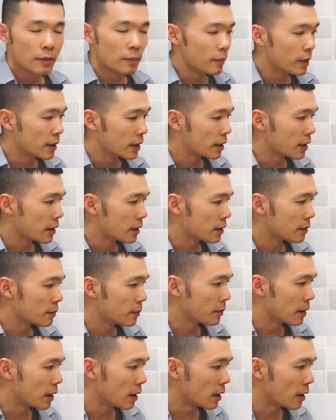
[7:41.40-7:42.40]
Make
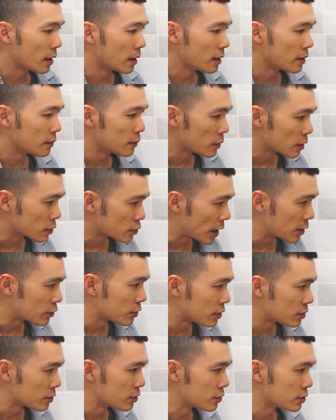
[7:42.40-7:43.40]
it, try to
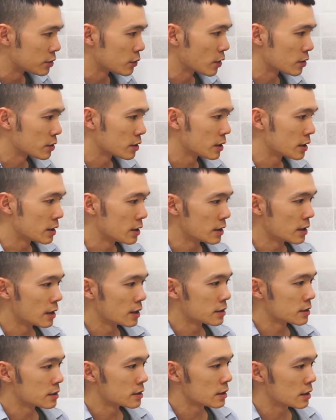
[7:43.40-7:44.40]
introduce the water in
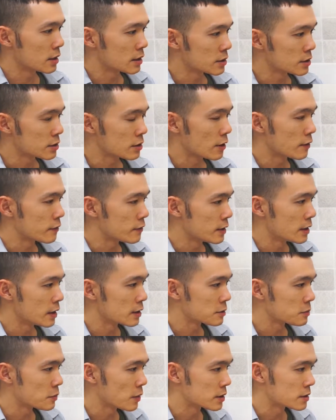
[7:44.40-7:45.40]
as softly
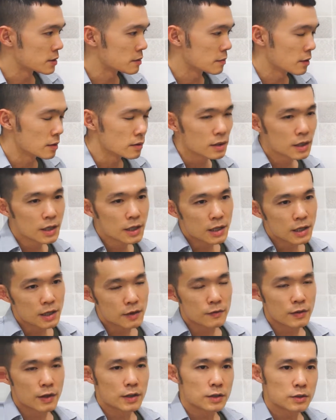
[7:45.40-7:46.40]
as possible.
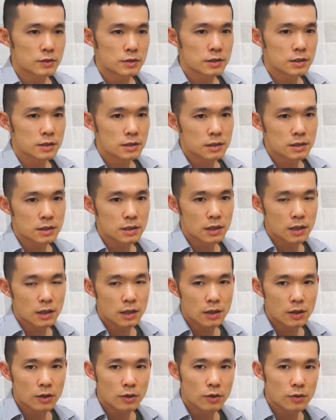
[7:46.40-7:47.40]
If you're using
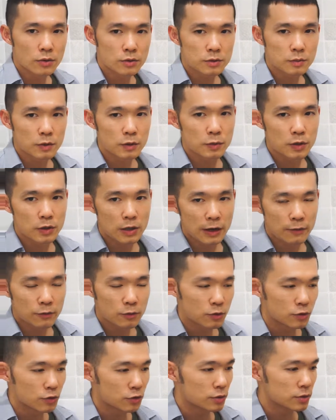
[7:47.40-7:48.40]
a hose, maybe you have
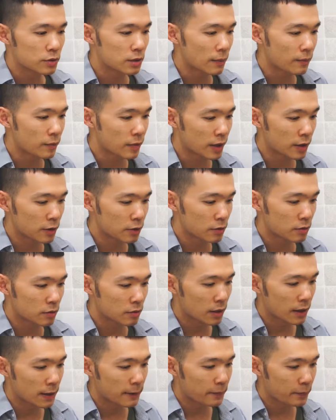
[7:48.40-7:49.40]
to use something to
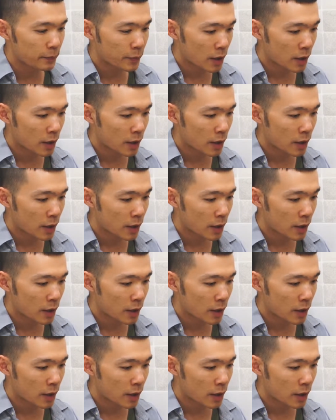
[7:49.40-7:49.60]
like,